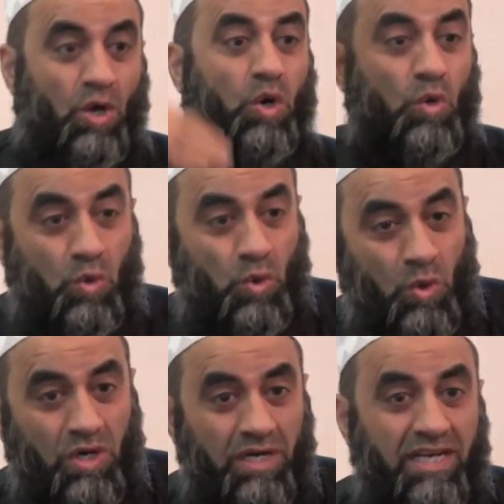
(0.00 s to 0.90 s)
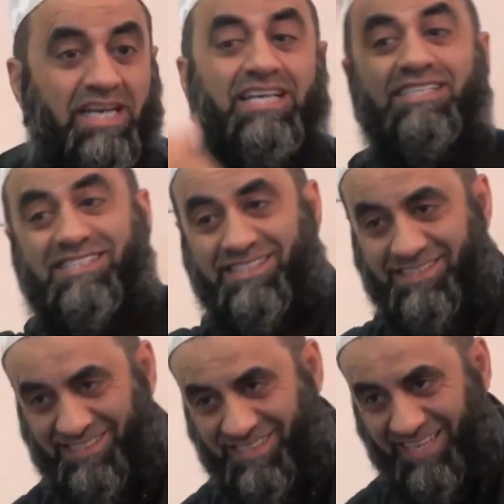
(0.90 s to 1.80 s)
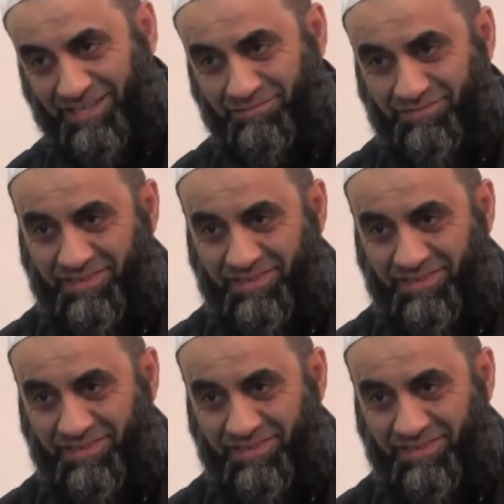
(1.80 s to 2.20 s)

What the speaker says: Who? His slave.